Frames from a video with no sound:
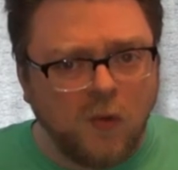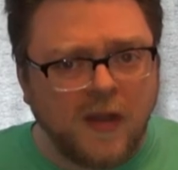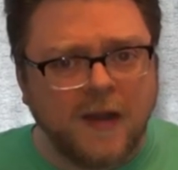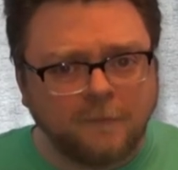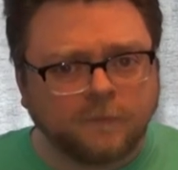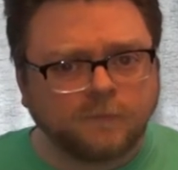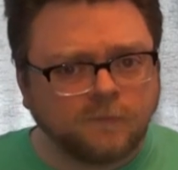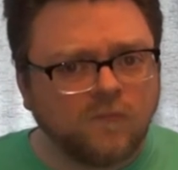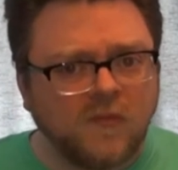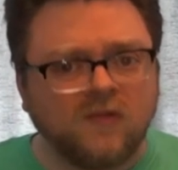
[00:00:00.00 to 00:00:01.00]
Okay.
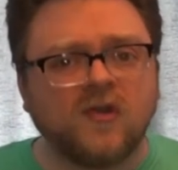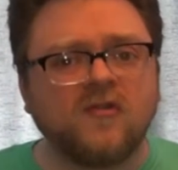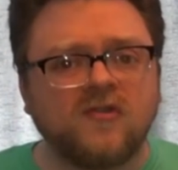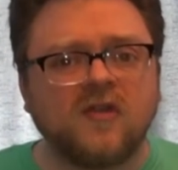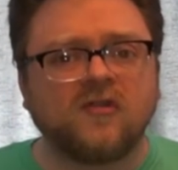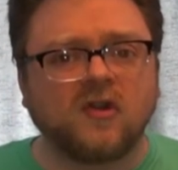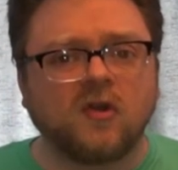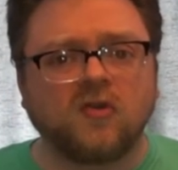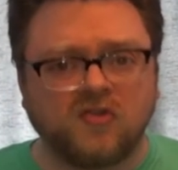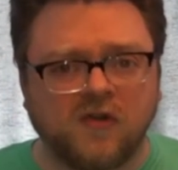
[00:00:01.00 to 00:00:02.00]
It does taste a
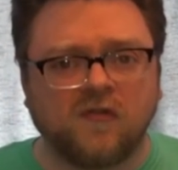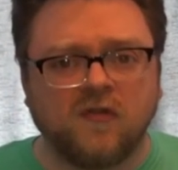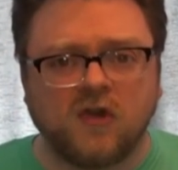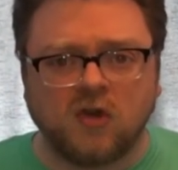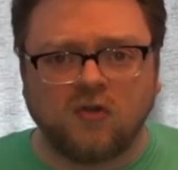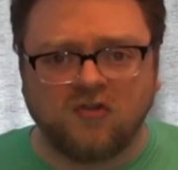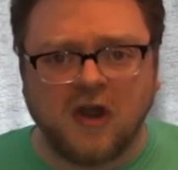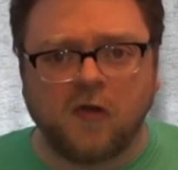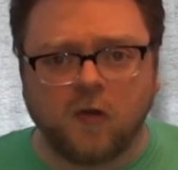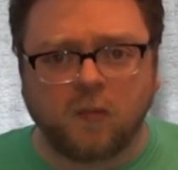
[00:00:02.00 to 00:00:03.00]
little different than your
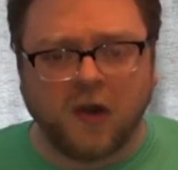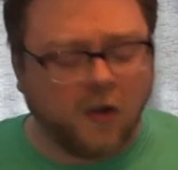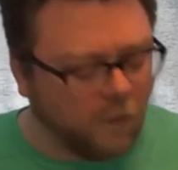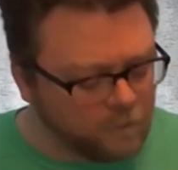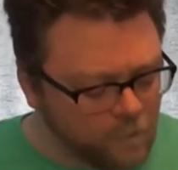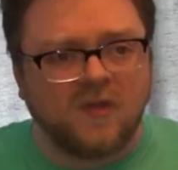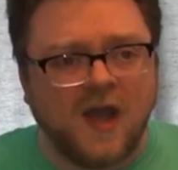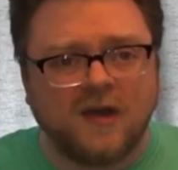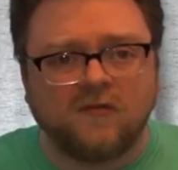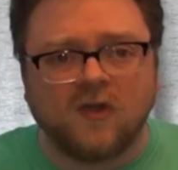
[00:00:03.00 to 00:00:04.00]
standard Pringle.
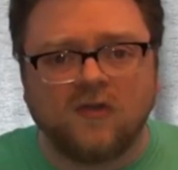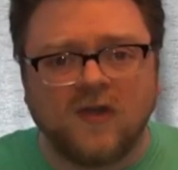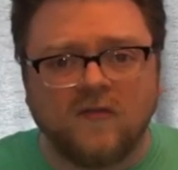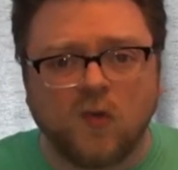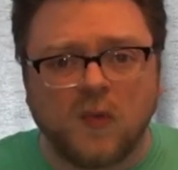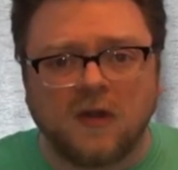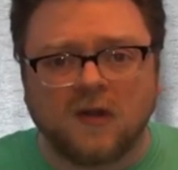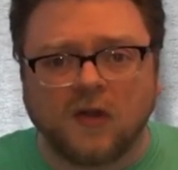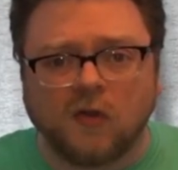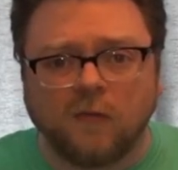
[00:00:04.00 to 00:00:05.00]
Kind of does have a
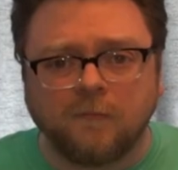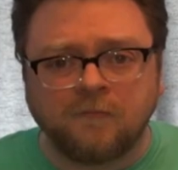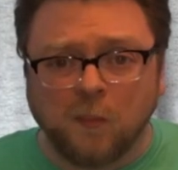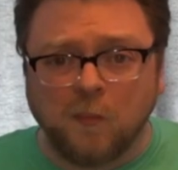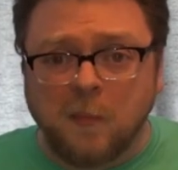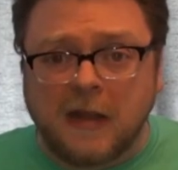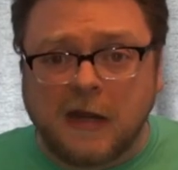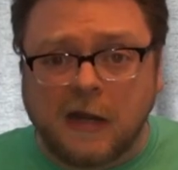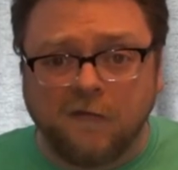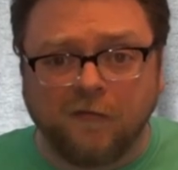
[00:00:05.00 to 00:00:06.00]
weird little
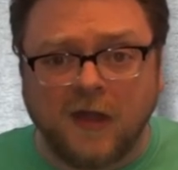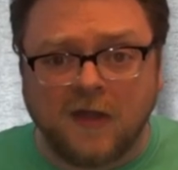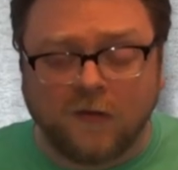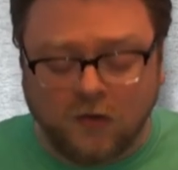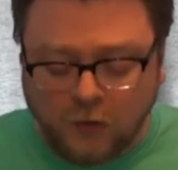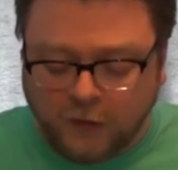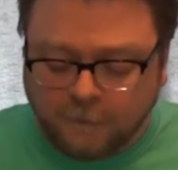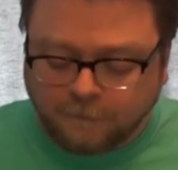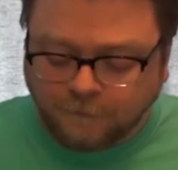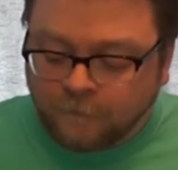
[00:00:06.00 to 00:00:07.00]
meaty flavor to it.
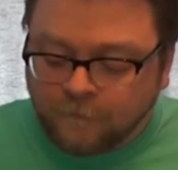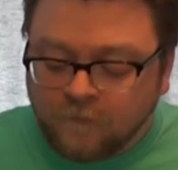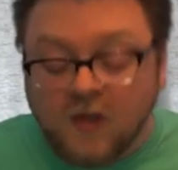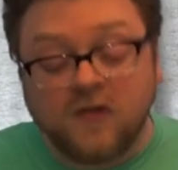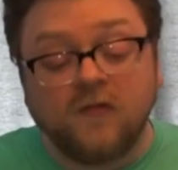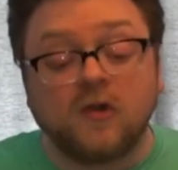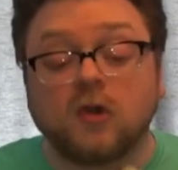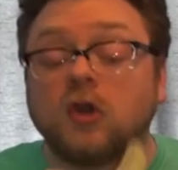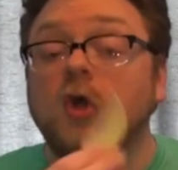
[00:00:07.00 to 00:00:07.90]
It doesn't